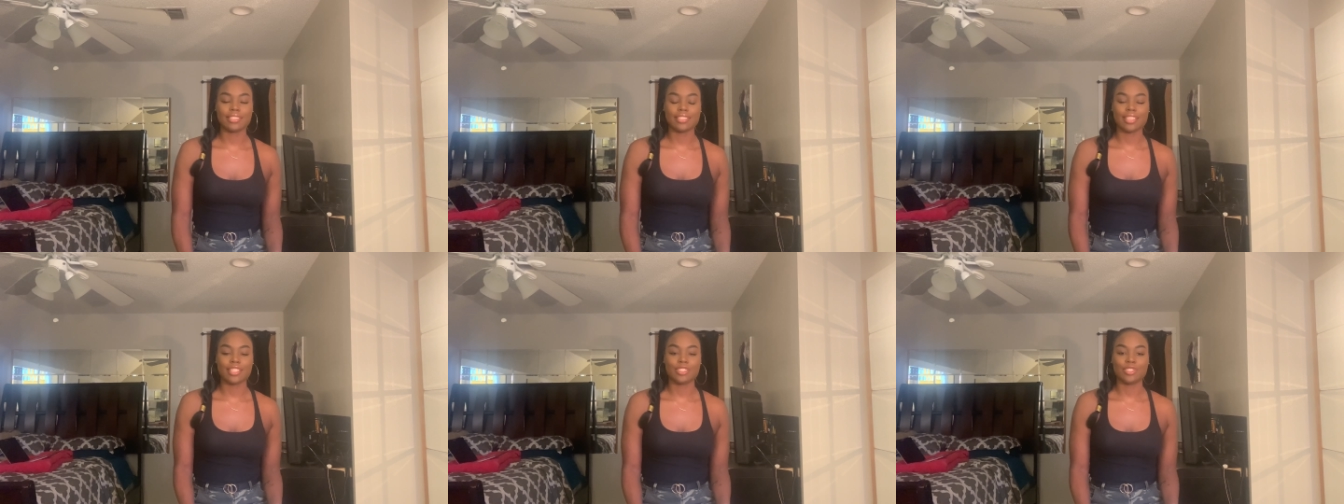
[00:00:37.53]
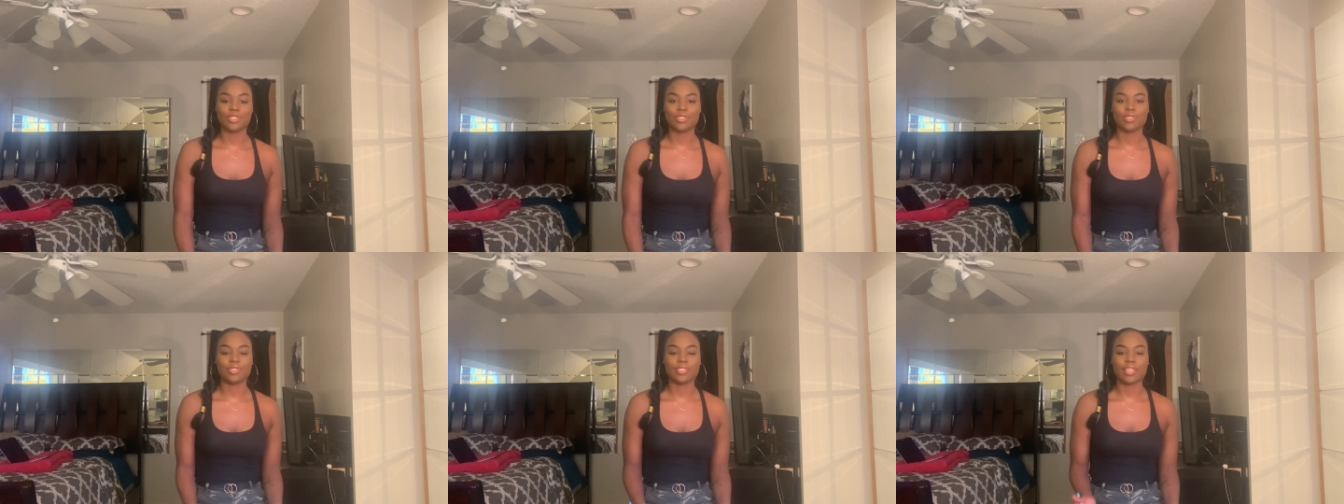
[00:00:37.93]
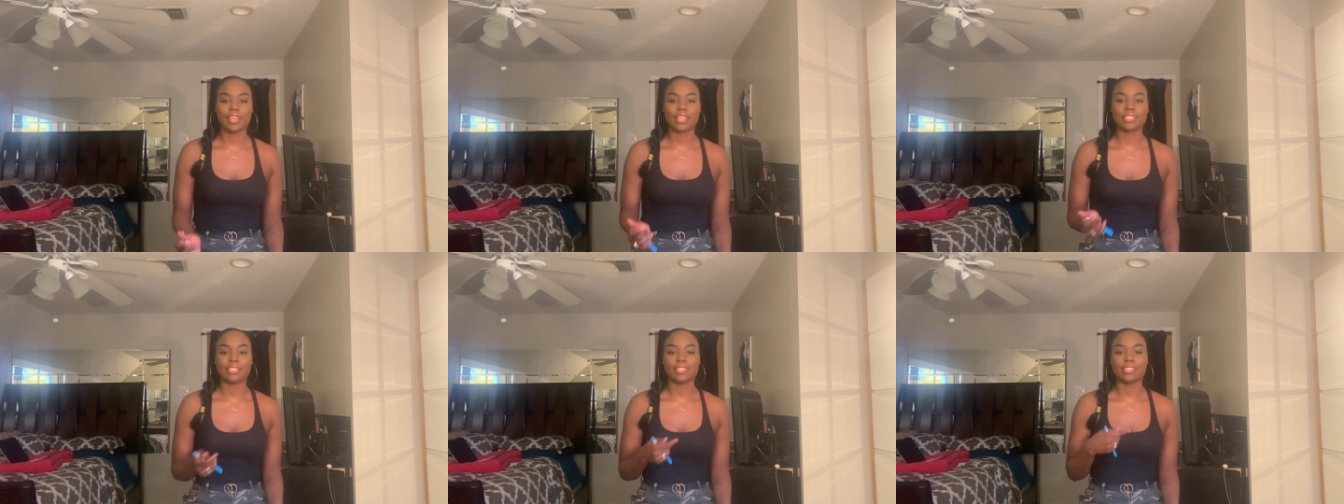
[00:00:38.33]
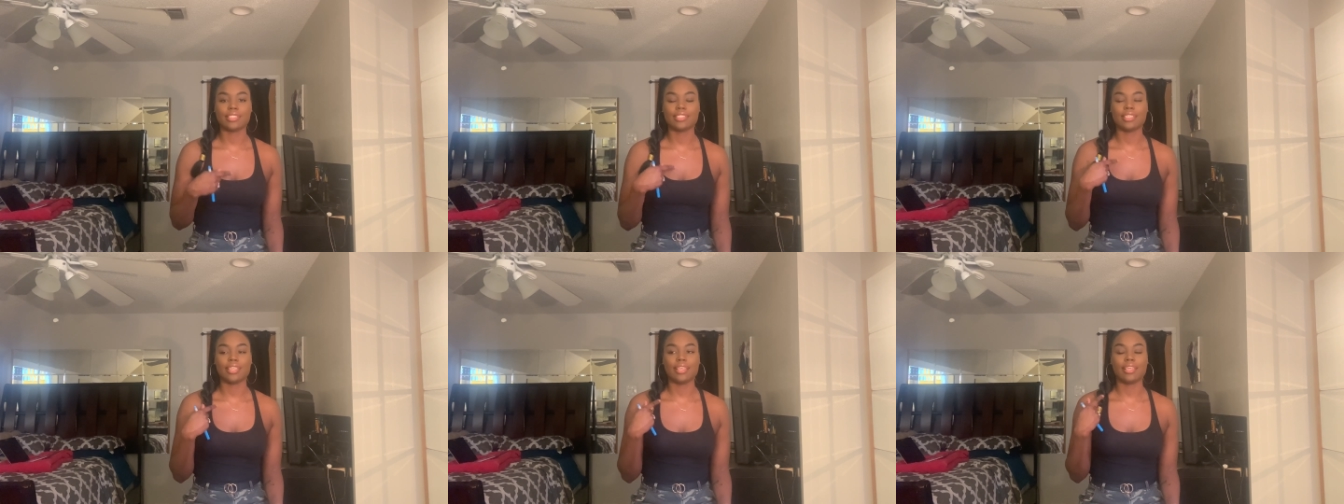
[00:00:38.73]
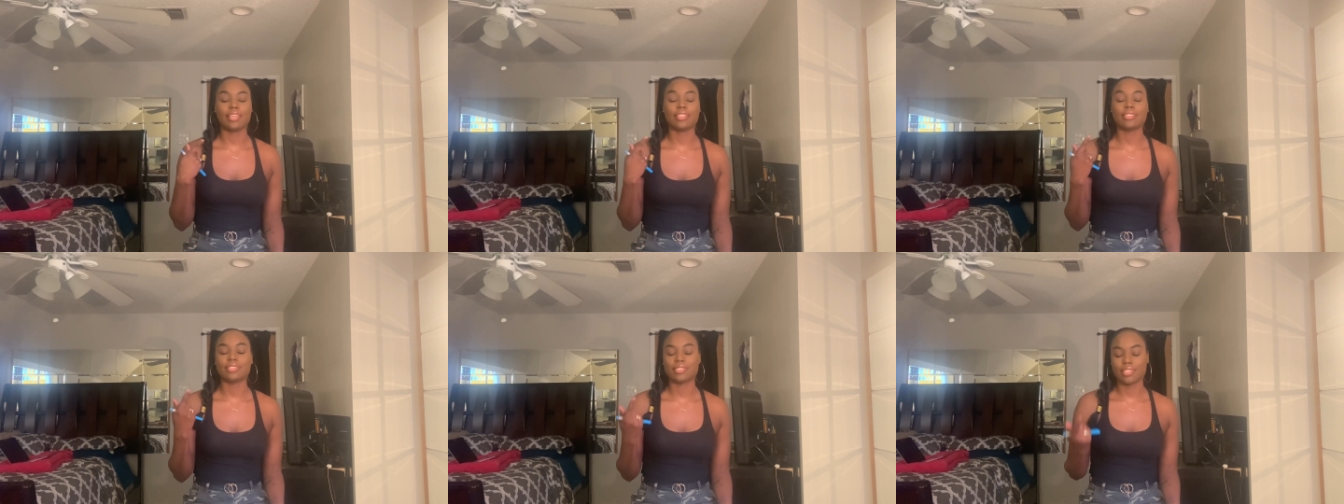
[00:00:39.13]
that you take to get
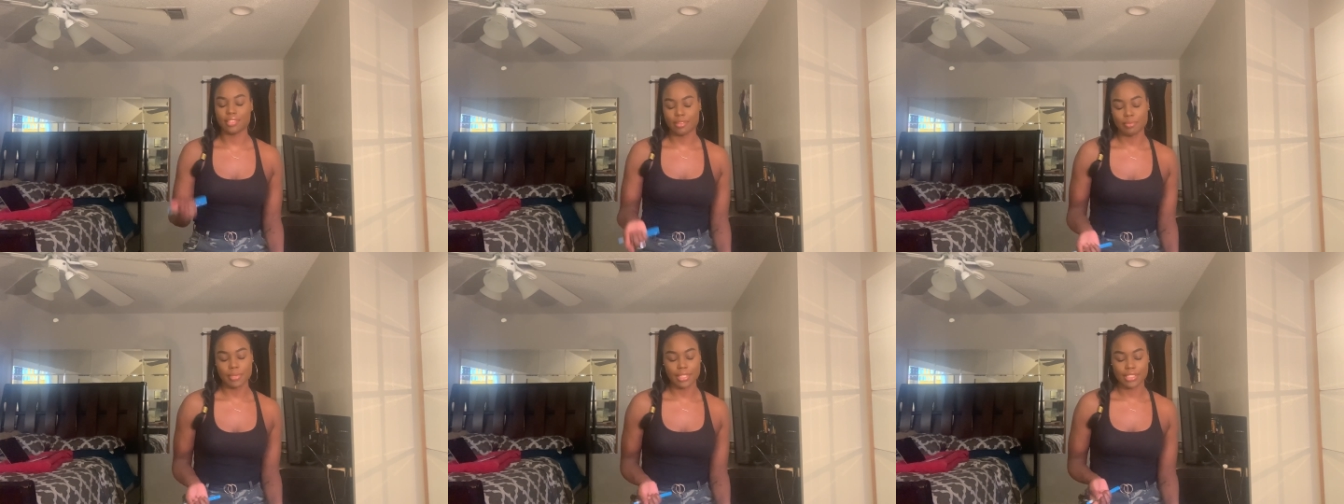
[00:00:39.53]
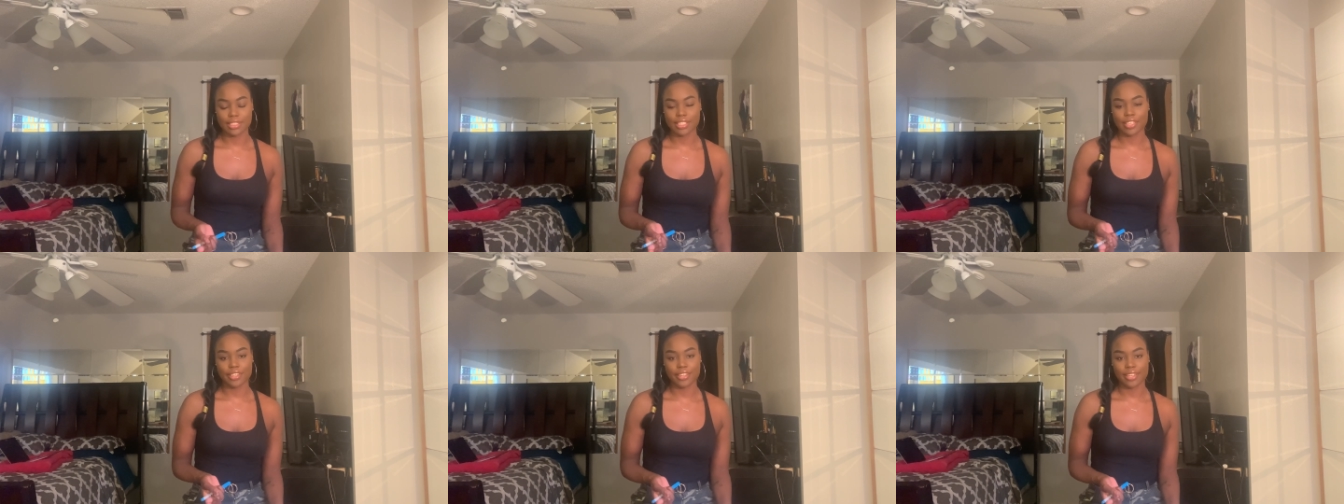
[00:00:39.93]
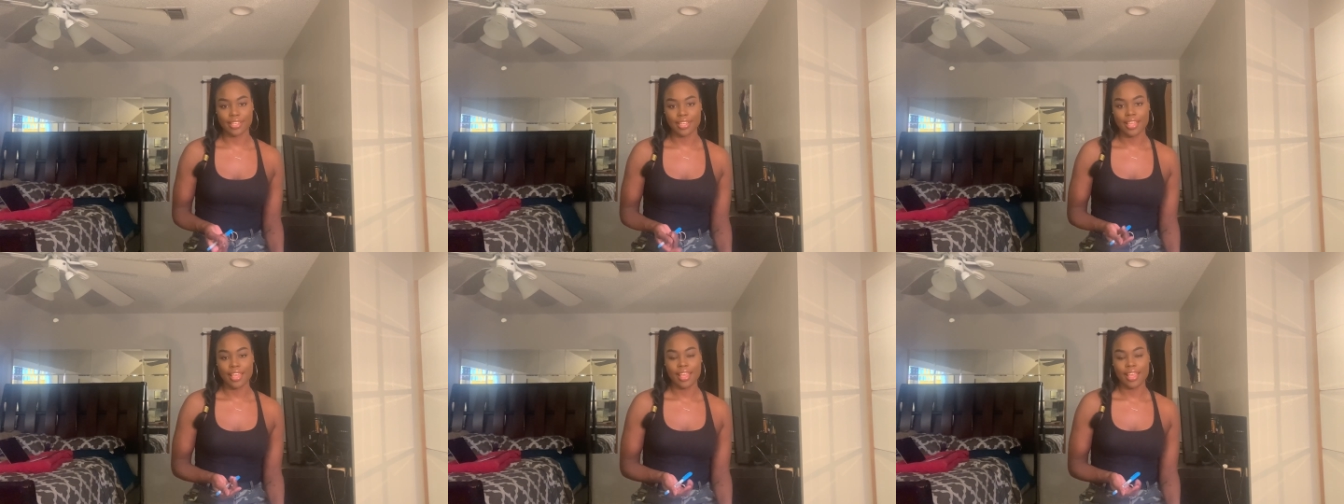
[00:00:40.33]
into the military,